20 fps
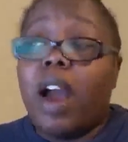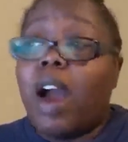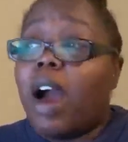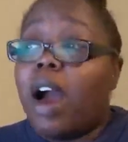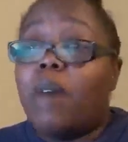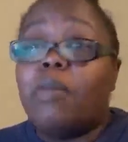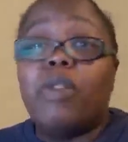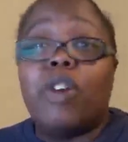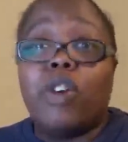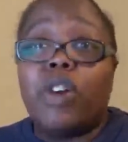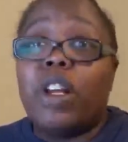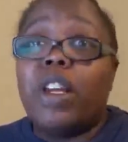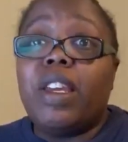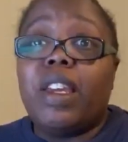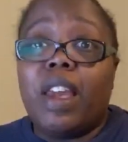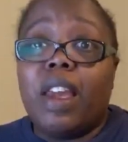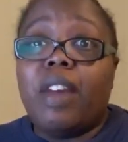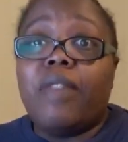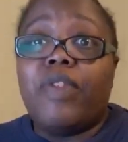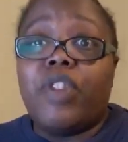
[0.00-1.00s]
I'm going to
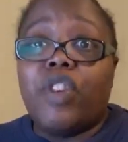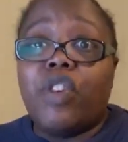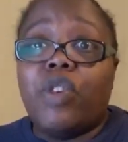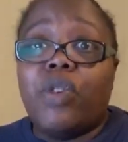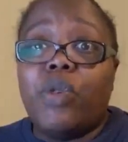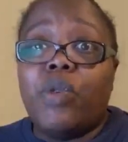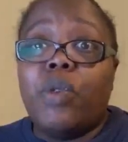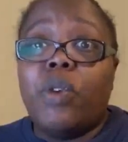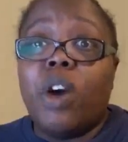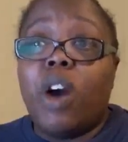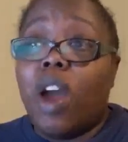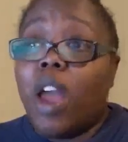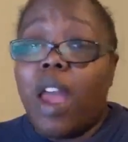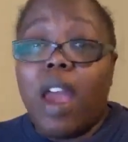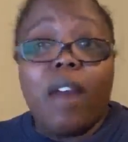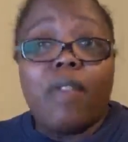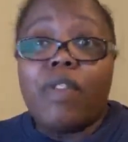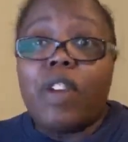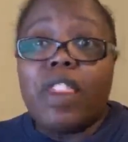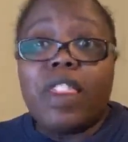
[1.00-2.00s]
give you
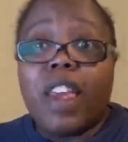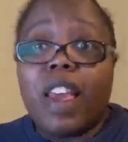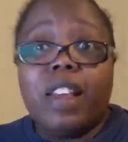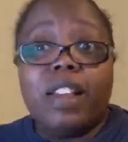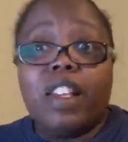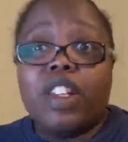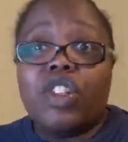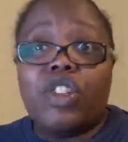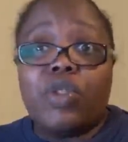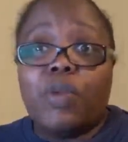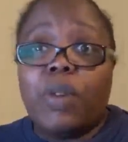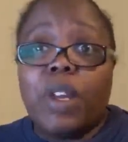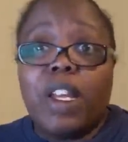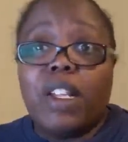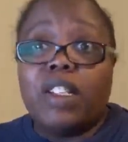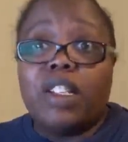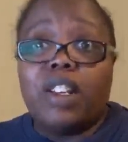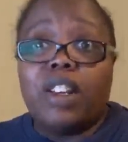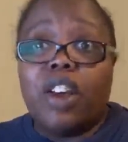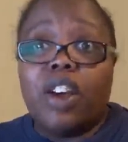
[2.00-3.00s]
everything that you
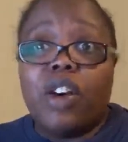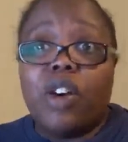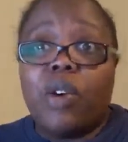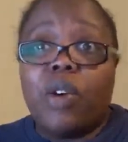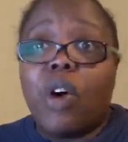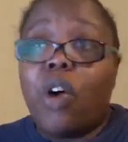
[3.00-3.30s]
need to know,